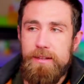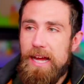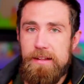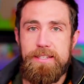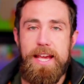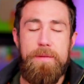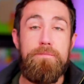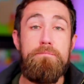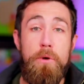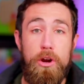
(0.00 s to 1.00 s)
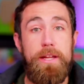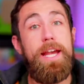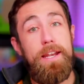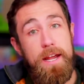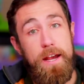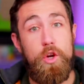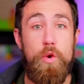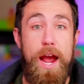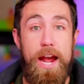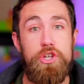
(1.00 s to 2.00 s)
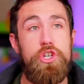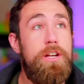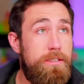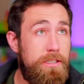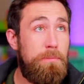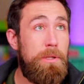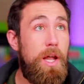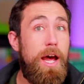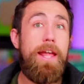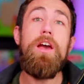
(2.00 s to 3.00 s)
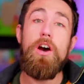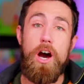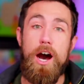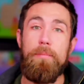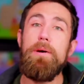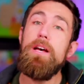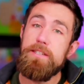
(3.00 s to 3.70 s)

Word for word: That's it. Market, crash. Supply, up.